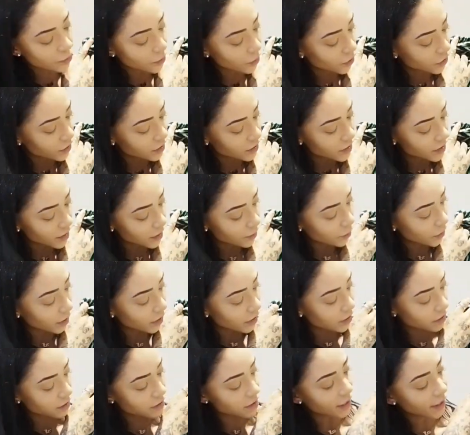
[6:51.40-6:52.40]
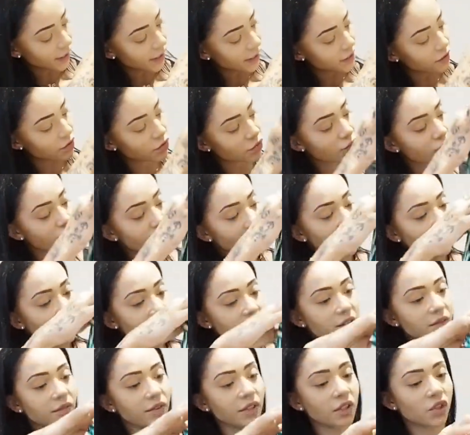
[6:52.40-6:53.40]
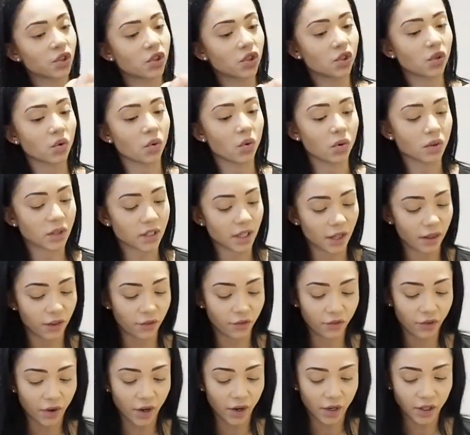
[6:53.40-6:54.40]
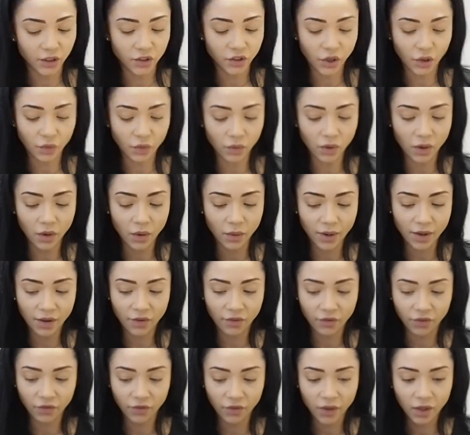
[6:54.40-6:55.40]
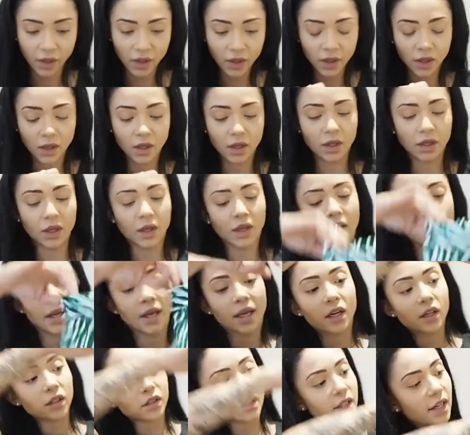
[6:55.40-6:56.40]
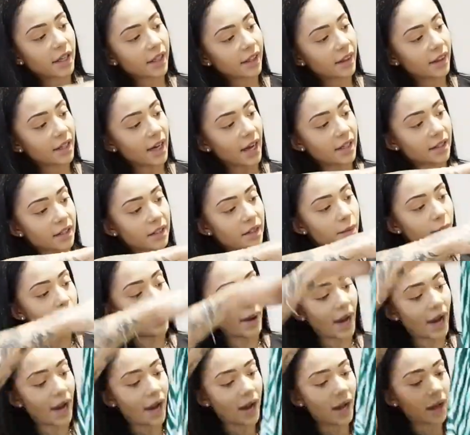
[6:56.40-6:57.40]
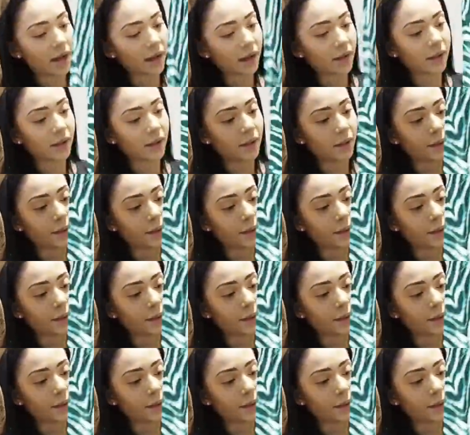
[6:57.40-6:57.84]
one on and seeing what it looks like. It's relatively short at the front. I don't know if, it looks like that's the back